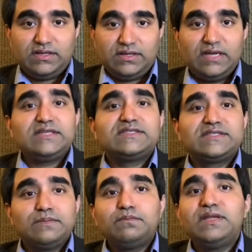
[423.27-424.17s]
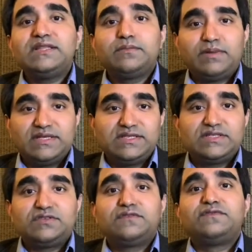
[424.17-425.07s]
It is simply the
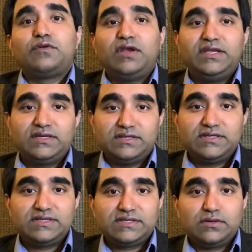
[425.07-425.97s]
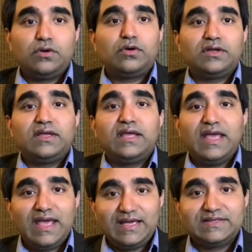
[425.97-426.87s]
presence of follicles or
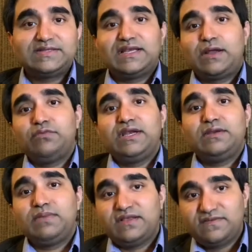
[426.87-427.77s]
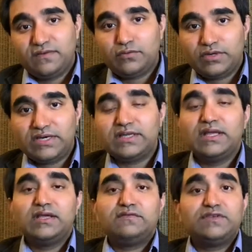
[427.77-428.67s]
eggs surrounded by fluid
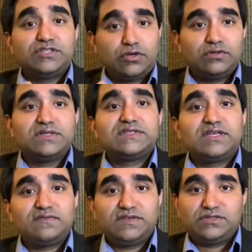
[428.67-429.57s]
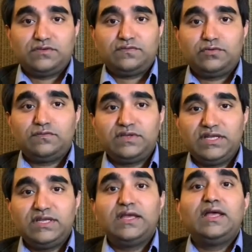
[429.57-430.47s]
which are on the surface of
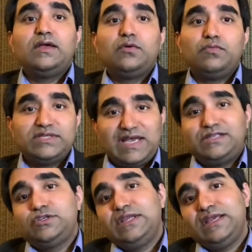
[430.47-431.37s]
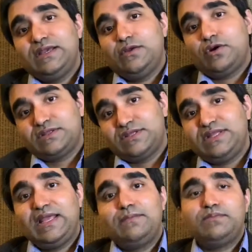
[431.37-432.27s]
ovary, which actually got the
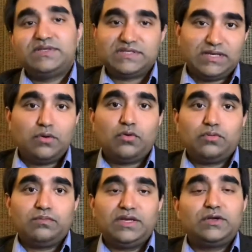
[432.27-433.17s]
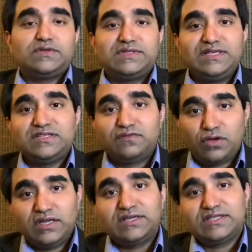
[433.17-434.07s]
name PCO because these
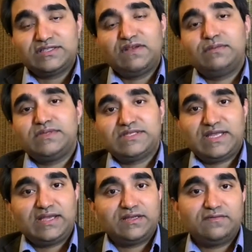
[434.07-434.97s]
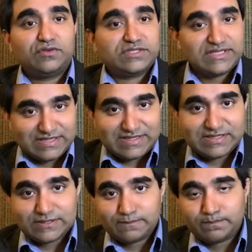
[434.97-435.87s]
follicles were mistaken for cysts.